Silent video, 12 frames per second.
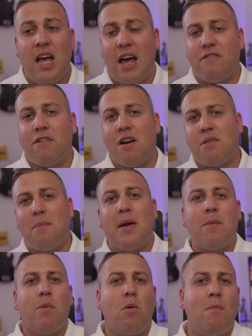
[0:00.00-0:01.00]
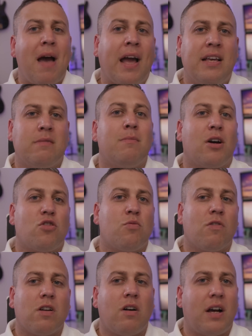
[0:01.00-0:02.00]
And for other people, Mac is much
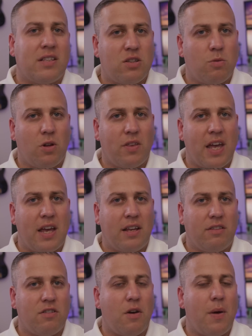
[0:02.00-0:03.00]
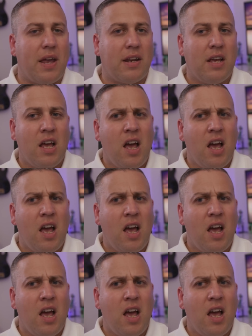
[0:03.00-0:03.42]
more aligned to what they're doing.